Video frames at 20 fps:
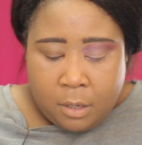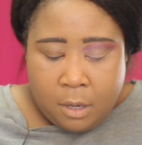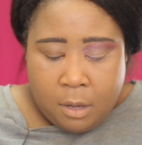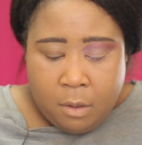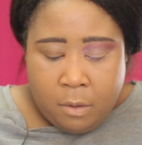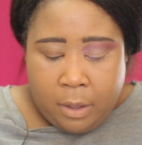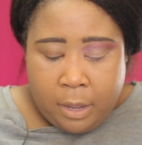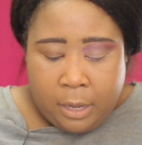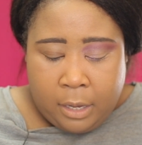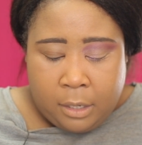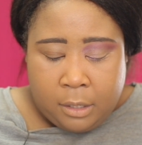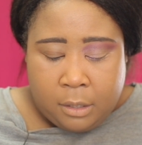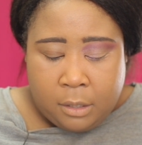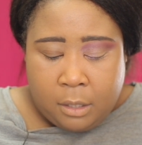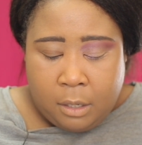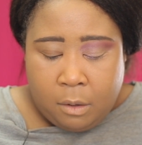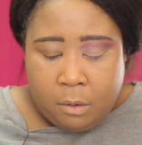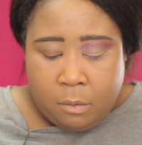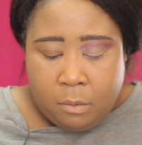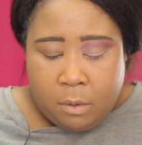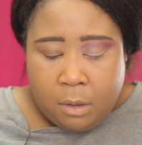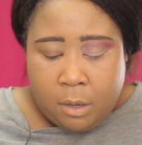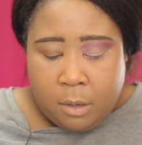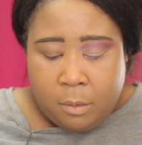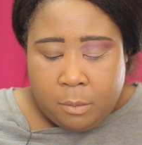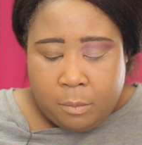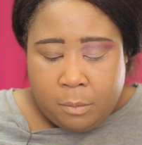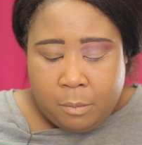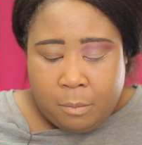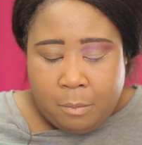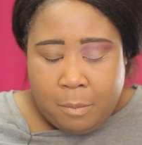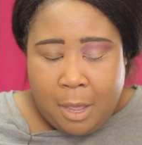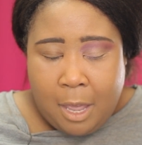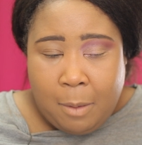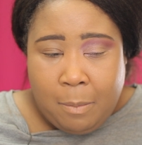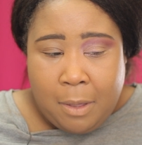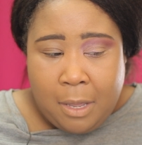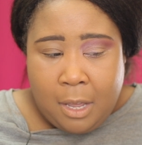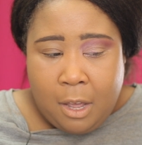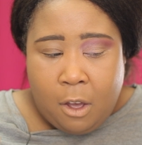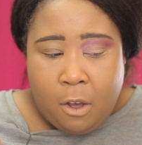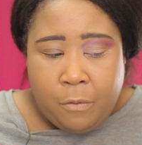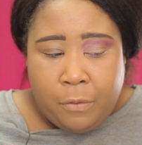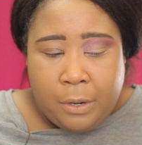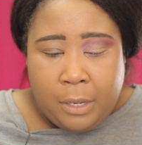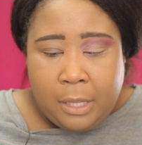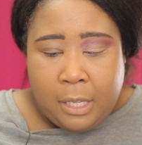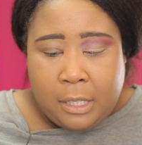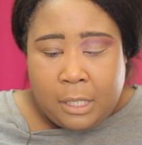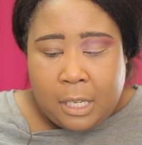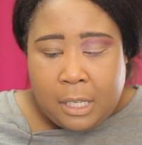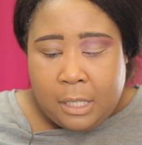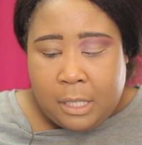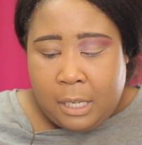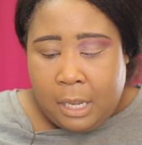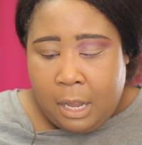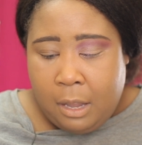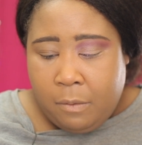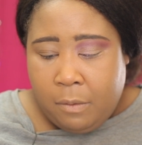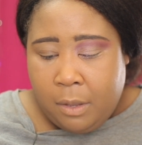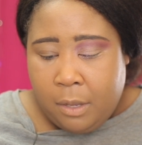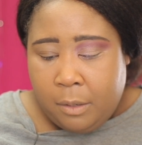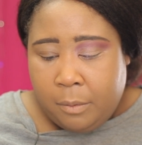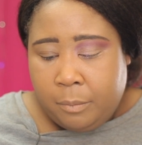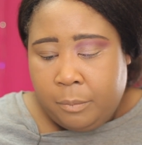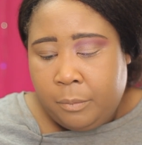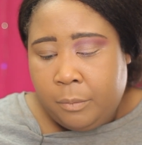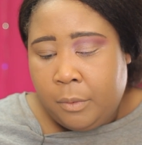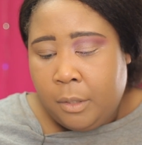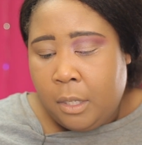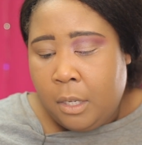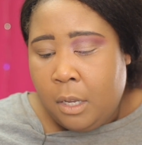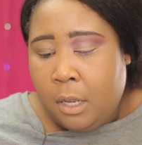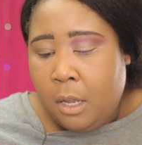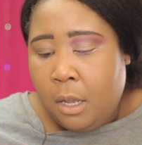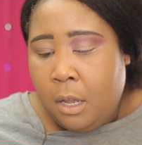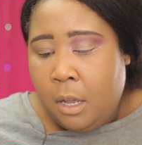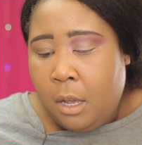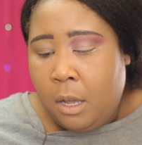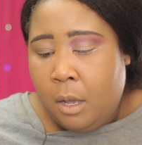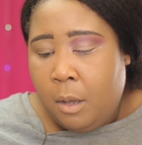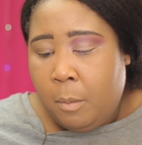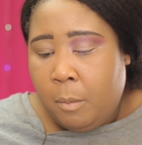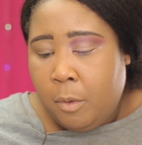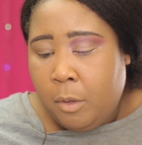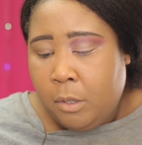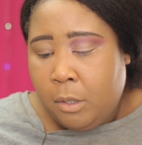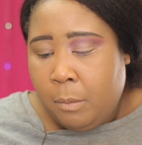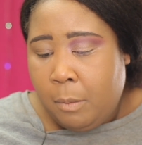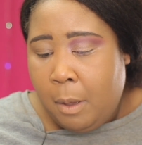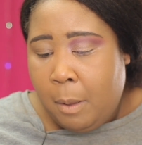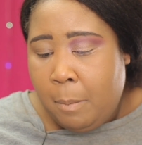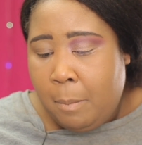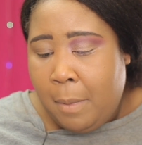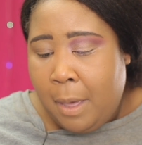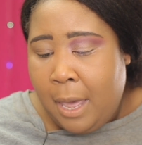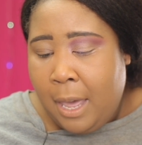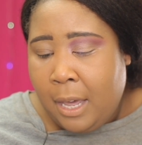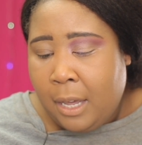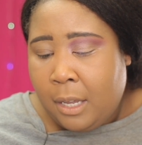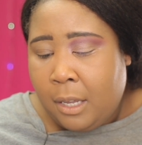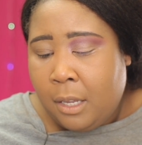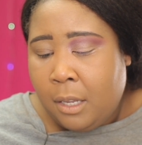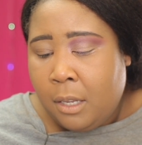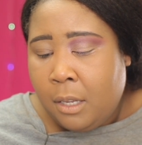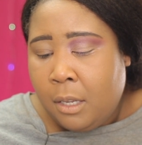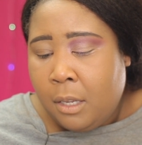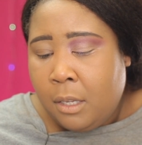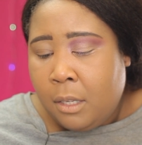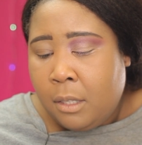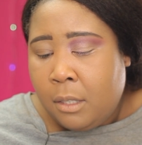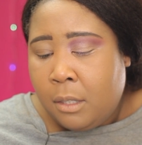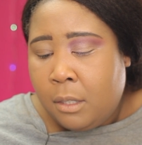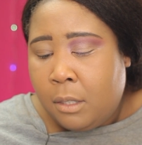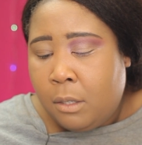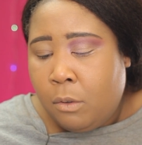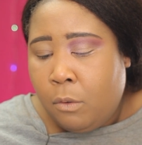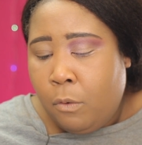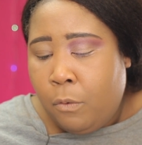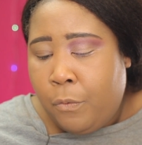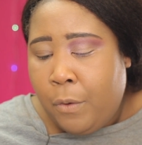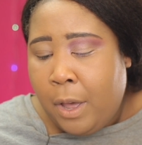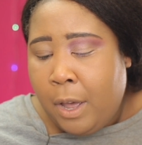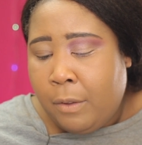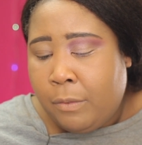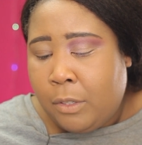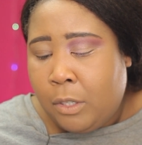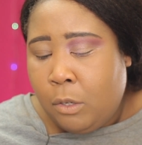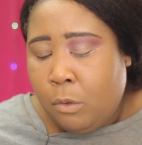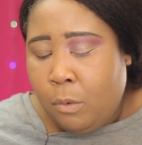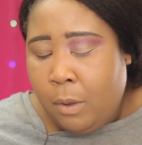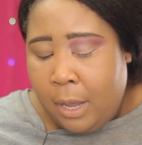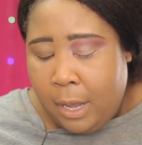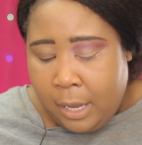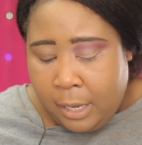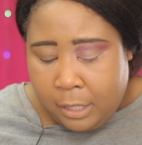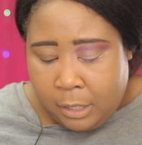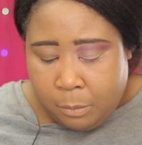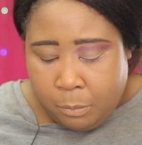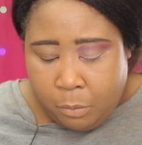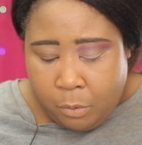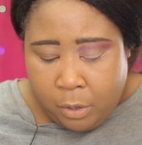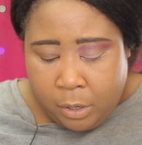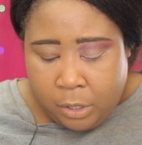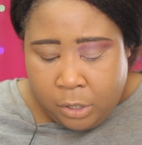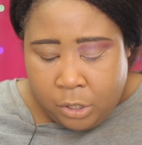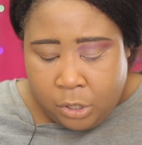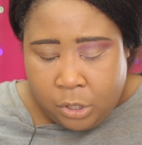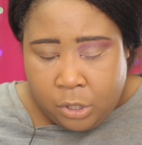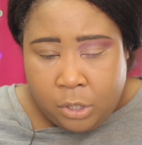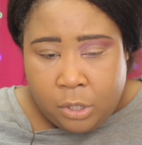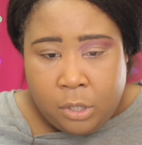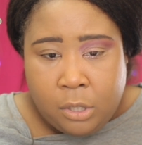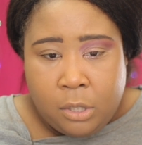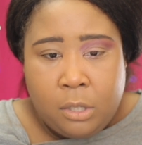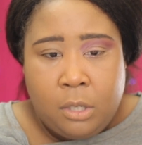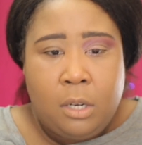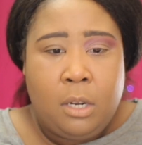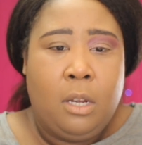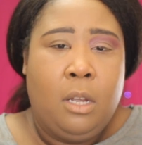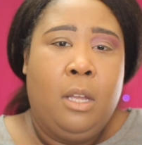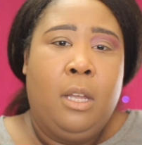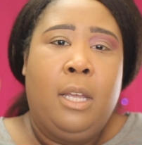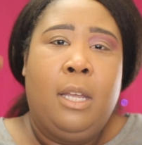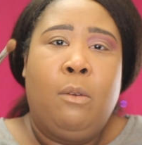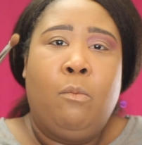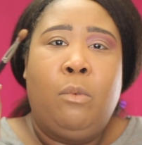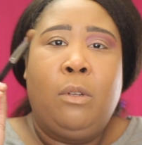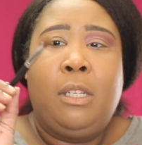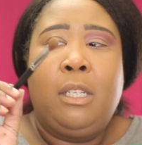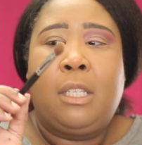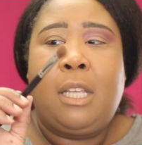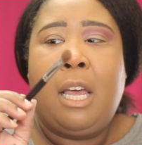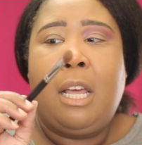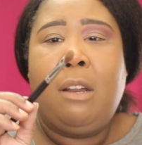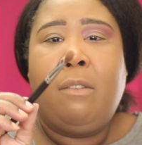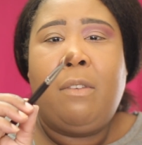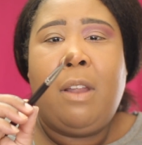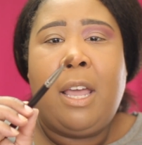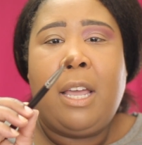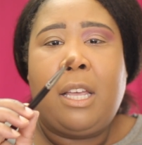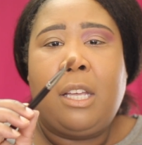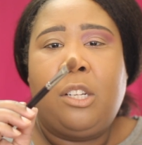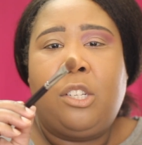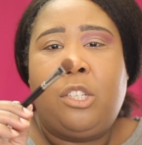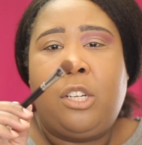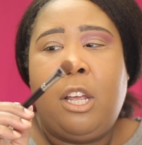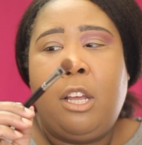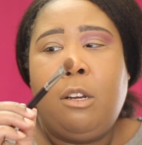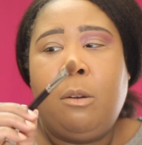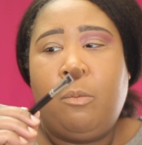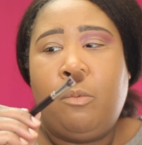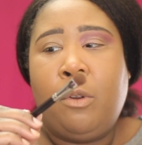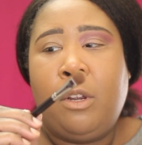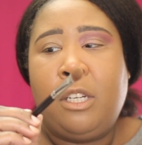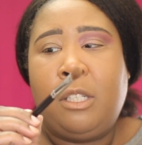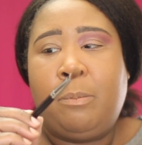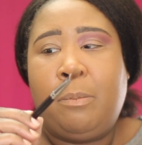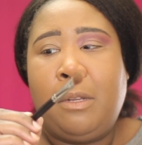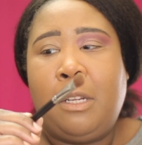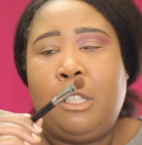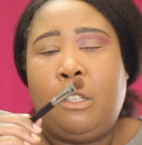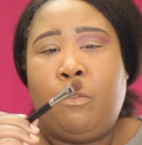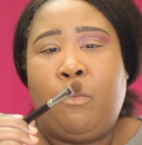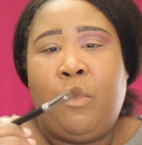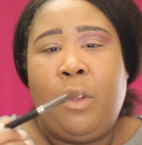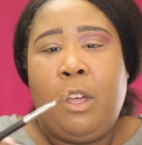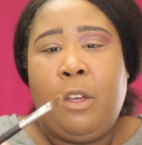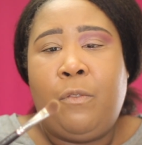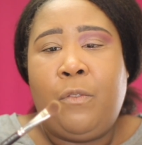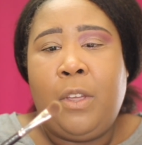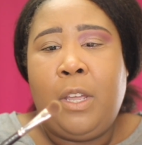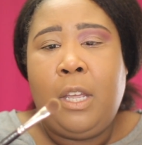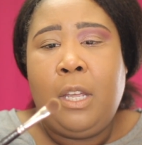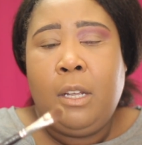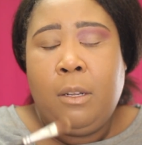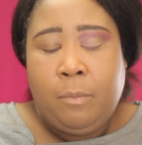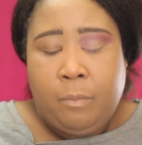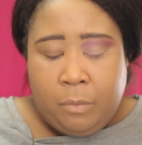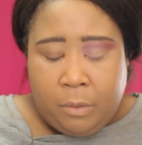Okay, so maybe, hopefully this can save it. I'm using my MAC 252S brush, which is kind of like a shader brush, but it's fluffy.